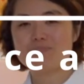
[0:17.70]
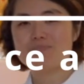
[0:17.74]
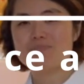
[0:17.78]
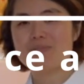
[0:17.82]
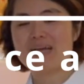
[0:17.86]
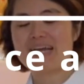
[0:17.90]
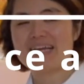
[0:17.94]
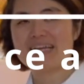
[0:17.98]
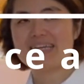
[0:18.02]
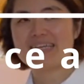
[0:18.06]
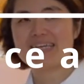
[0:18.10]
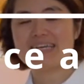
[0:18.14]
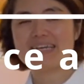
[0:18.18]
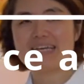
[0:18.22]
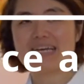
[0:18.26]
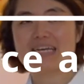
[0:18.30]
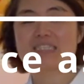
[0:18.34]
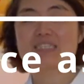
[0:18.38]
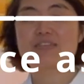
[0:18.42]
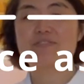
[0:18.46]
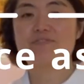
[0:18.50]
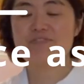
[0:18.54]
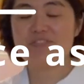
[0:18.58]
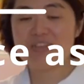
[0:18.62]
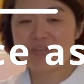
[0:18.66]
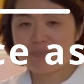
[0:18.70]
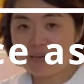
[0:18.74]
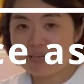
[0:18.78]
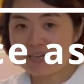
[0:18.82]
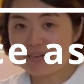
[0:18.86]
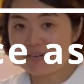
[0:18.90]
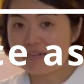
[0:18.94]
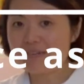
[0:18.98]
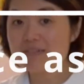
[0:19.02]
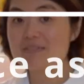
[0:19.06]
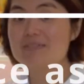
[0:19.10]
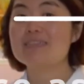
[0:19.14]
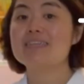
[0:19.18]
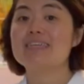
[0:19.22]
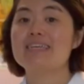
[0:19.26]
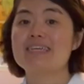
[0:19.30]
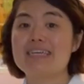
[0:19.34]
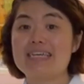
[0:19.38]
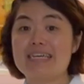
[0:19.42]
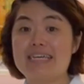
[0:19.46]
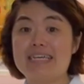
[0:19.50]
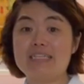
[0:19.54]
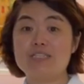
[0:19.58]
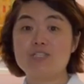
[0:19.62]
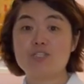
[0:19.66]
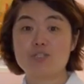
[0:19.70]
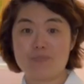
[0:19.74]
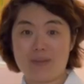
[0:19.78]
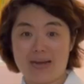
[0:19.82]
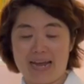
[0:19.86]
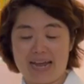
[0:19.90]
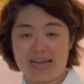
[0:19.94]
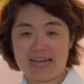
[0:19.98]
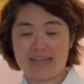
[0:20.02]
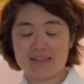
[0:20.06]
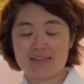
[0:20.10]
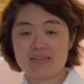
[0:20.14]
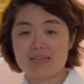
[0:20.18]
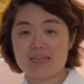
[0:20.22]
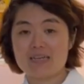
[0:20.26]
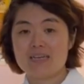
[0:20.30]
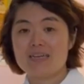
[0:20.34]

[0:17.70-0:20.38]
banking as a female in Japan.